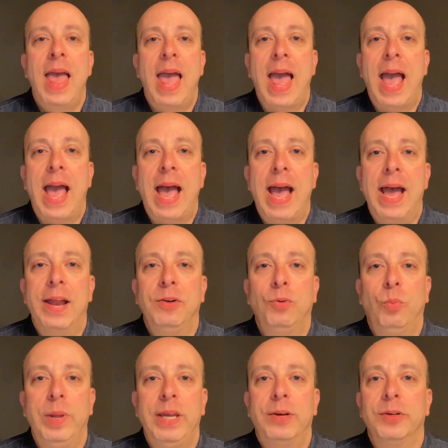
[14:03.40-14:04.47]
and
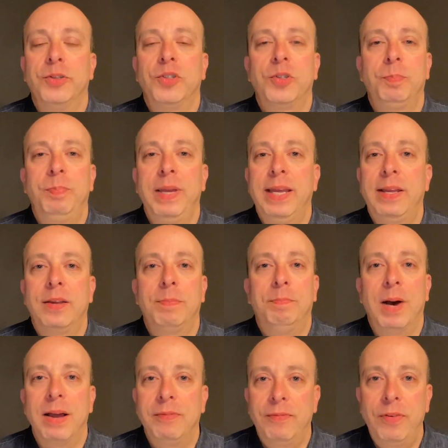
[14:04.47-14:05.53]
we could speak
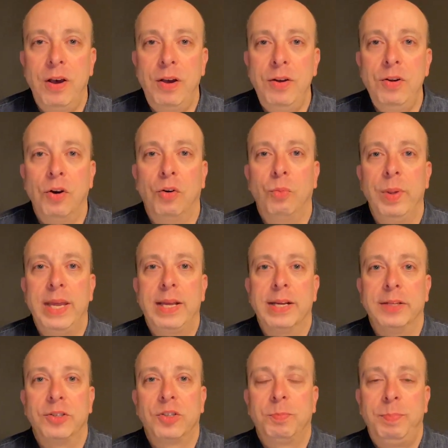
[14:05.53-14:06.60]
by phone or we
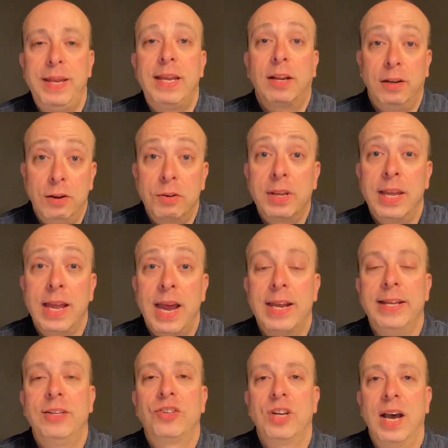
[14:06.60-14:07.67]
can speak looking at
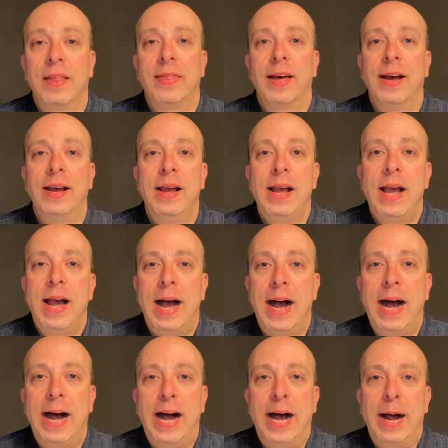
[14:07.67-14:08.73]
each other
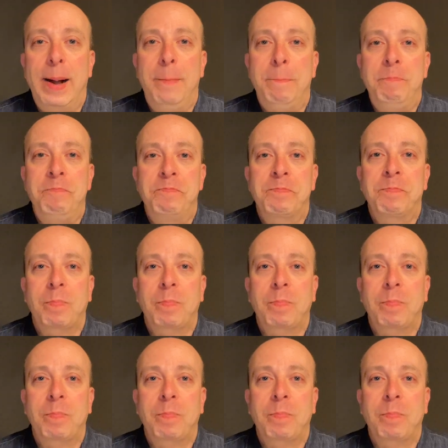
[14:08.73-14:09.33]
on